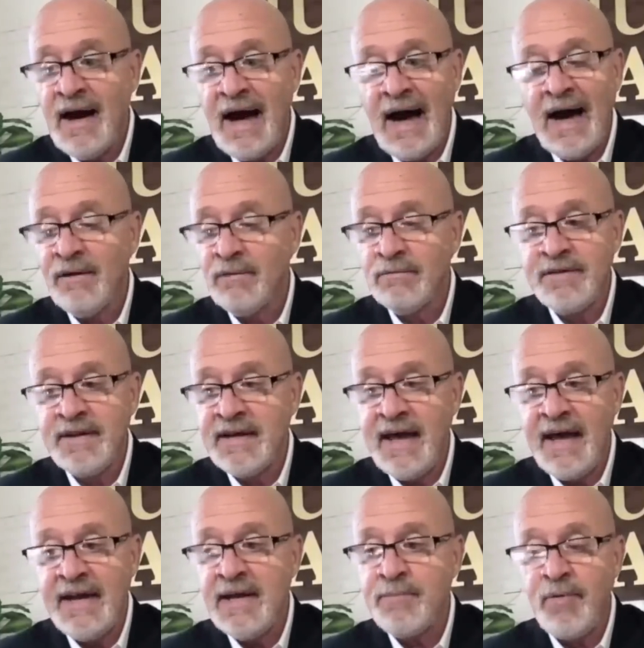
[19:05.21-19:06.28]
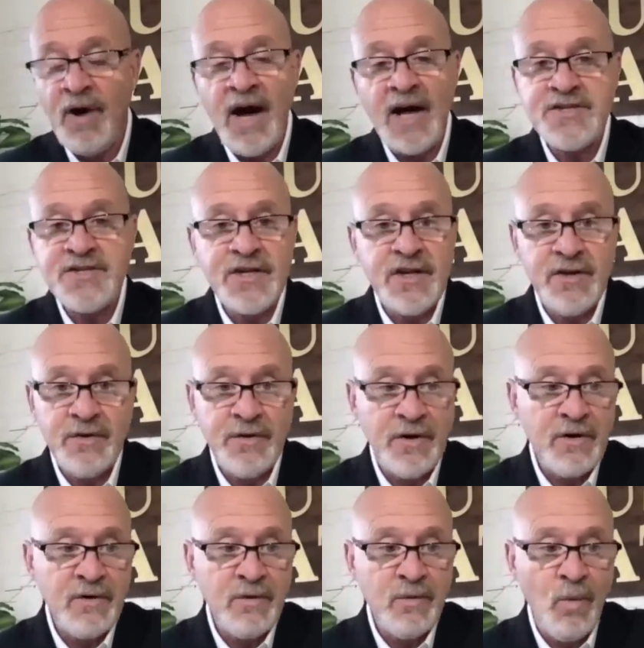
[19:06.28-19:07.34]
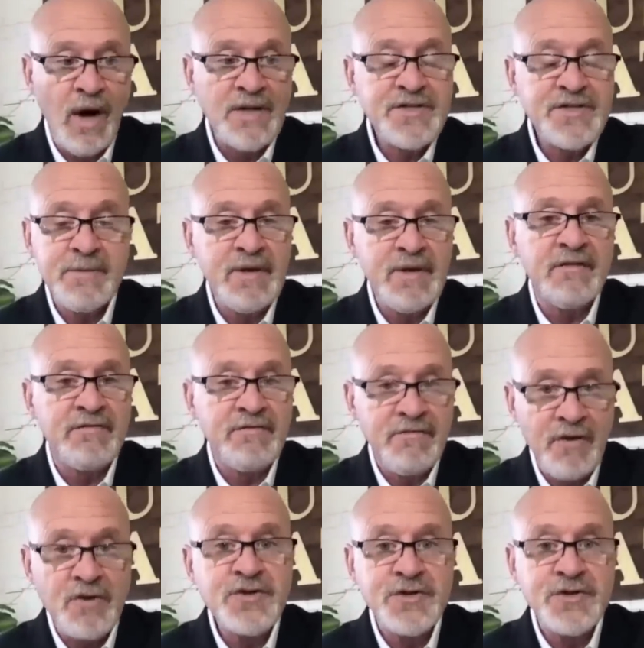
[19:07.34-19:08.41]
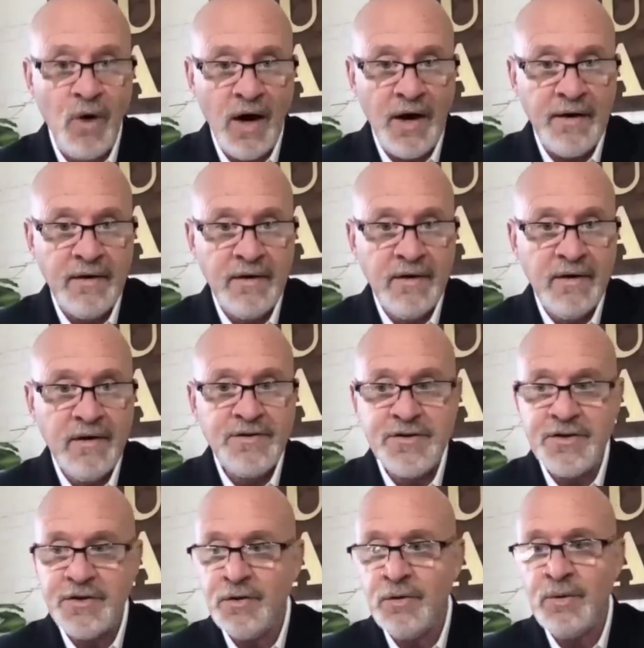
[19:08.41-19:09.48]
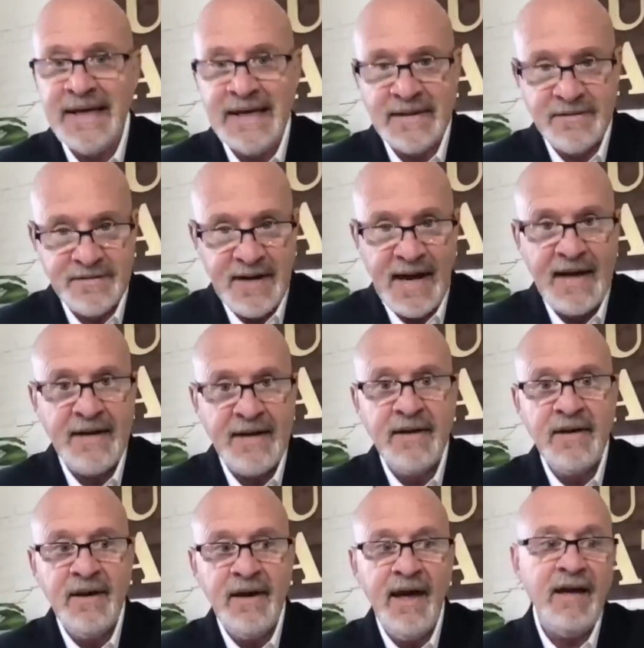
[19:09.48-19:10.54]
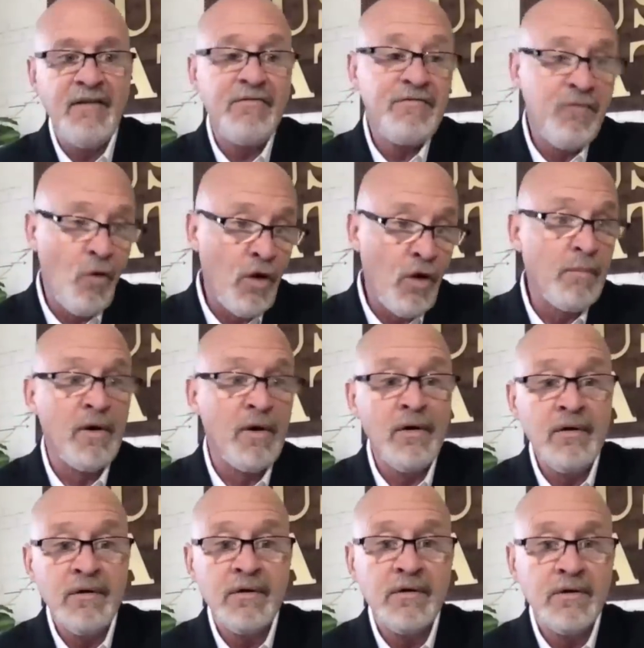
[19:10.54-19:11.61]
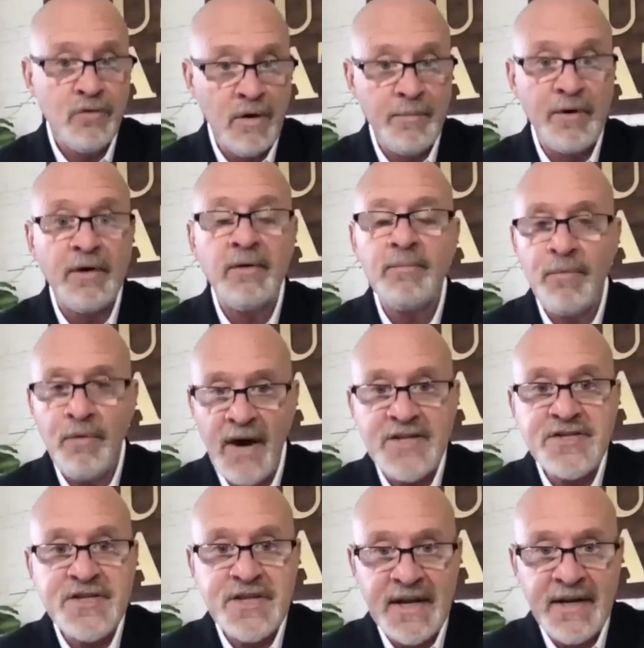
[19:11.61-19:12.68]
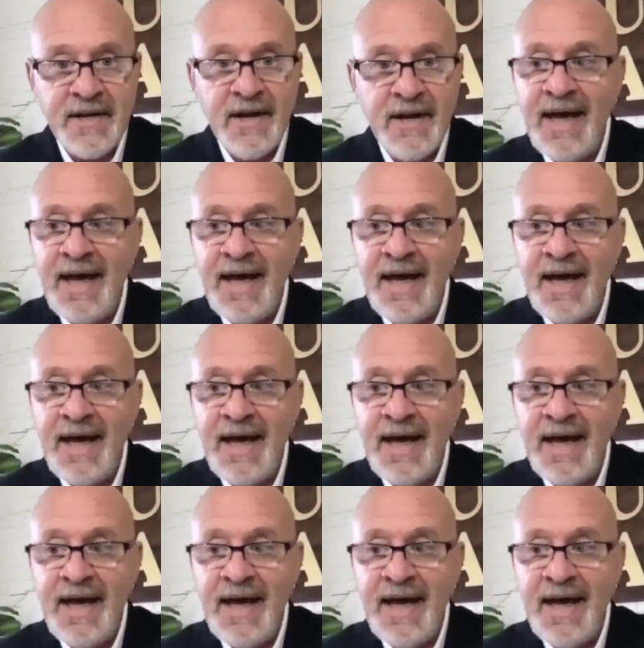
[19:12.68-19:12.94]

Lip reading: I don't think any prosecutor wants to be the first one to indict a former criminal president.